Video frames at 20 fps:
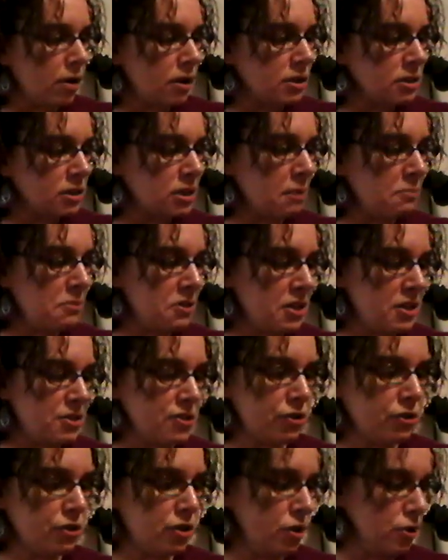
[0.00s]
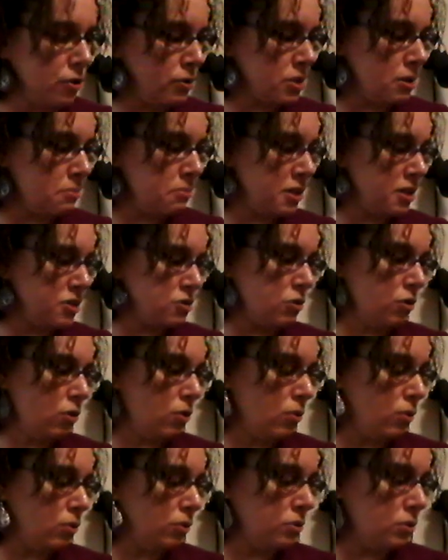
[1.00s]
some of these are new, some of these are
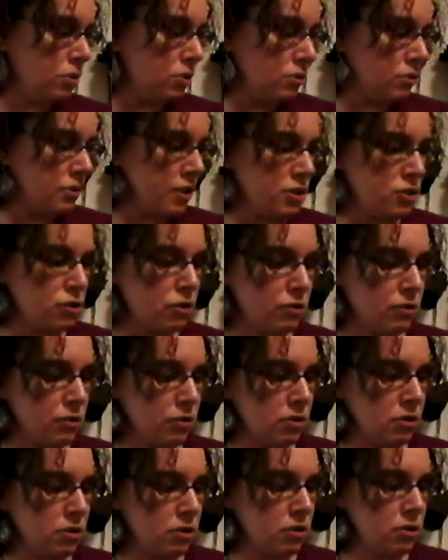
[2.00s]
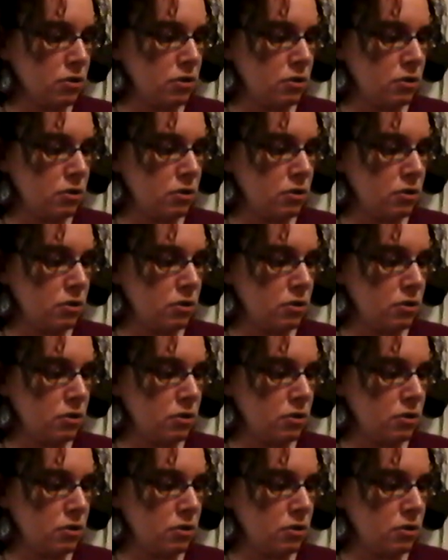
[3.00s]
old. These are,